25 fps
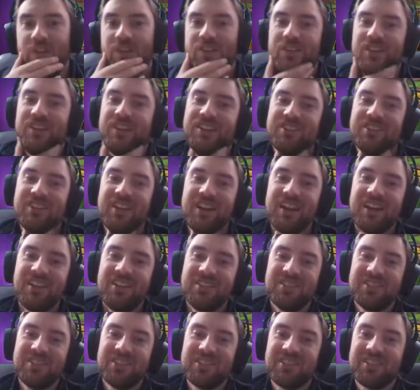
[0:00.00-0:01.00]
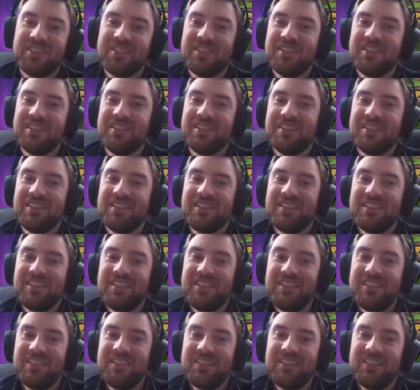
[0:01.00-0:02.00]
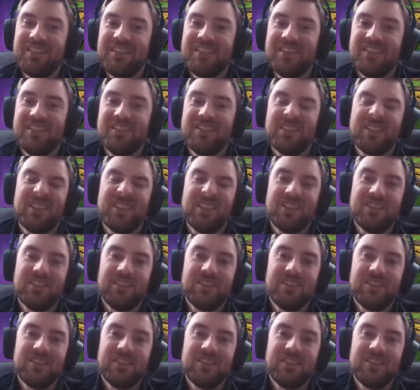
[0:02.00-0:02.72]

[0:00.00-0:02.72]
Unleash the Hounds. Okay.